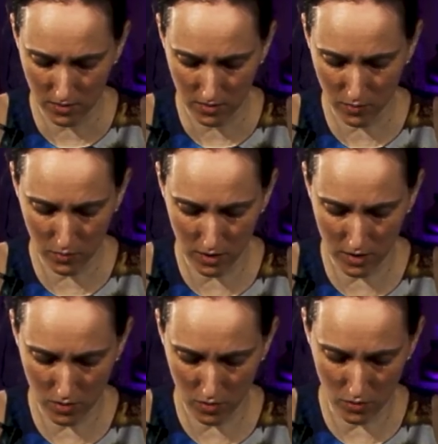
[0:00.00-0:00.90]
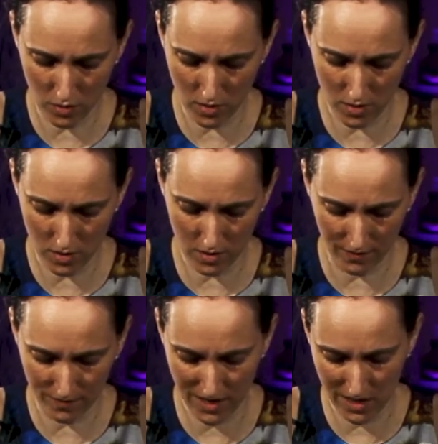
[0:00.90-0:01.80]
One on the
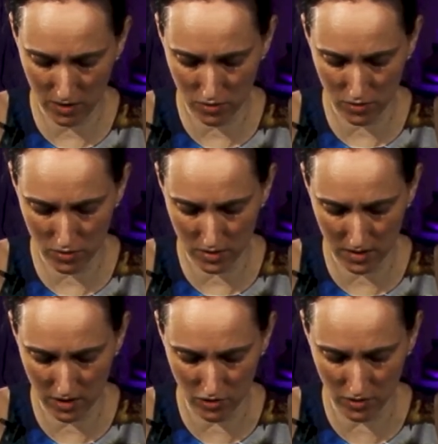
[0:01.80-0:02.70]
feathers that you're